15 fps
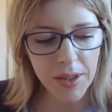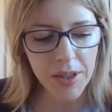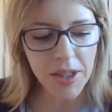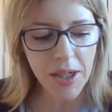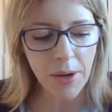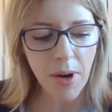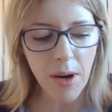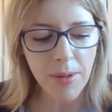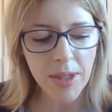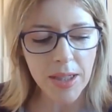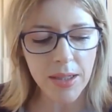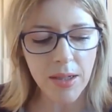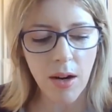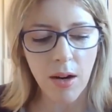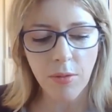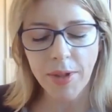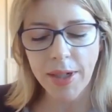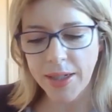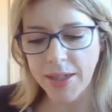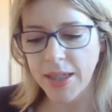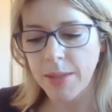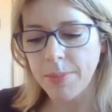So I would start
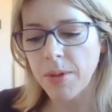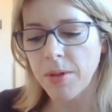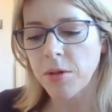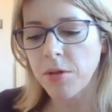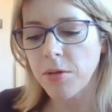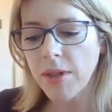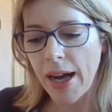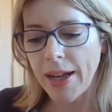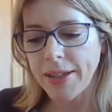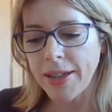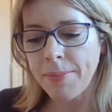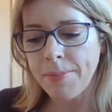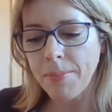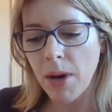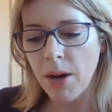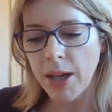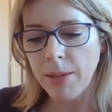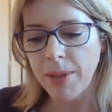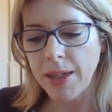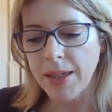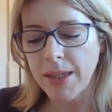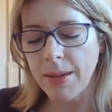really small, and it might
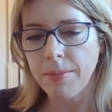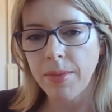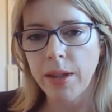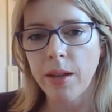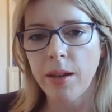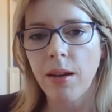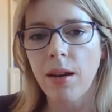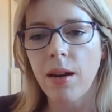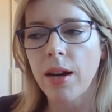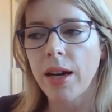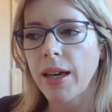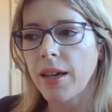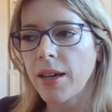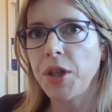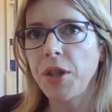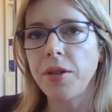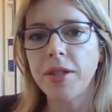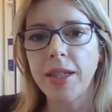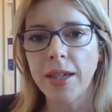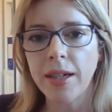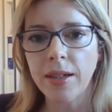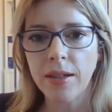be something like
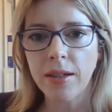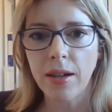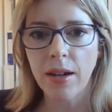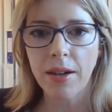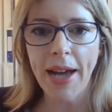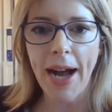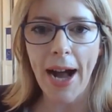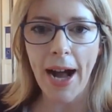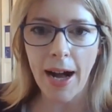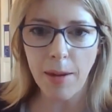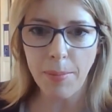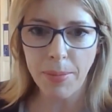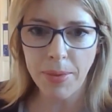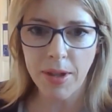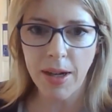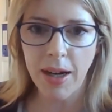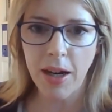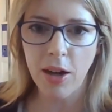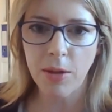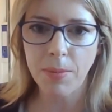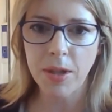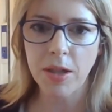using an app that
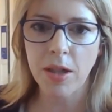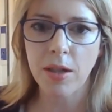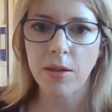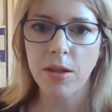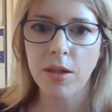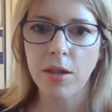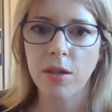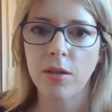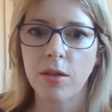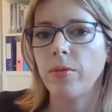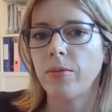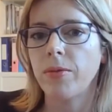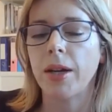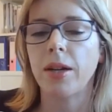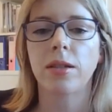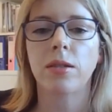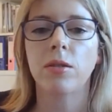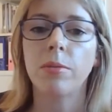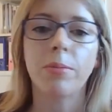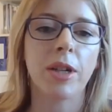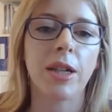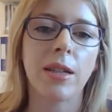helps you to focus on
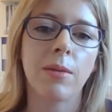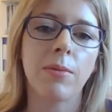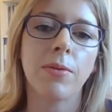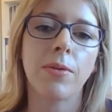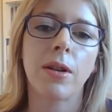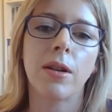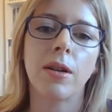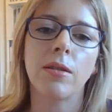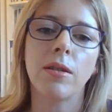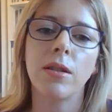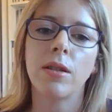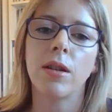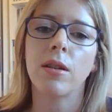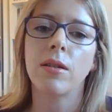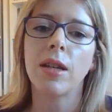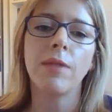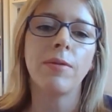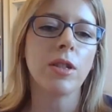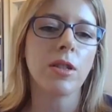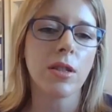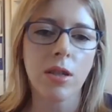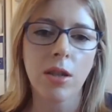your breathing for, even
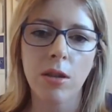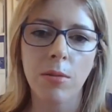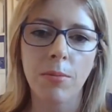just 2